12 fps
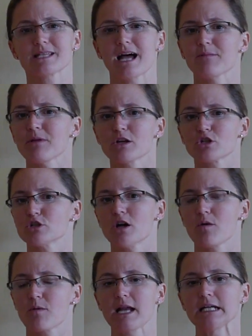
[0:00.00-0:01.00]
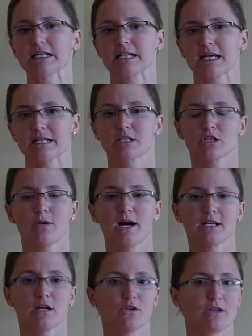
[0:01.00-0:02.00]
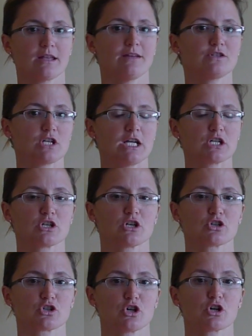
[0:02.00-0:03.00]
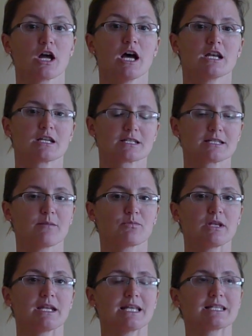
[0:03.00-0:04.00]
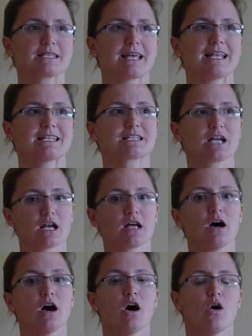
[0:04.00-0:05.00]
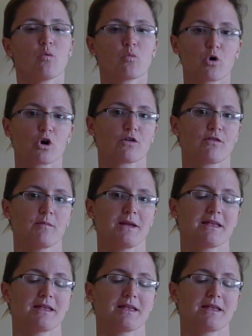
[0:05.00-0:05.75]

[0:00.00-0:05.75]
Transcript: I'm not sure I'll run it again until I know that they've changed their shirt to something that is going to work for me,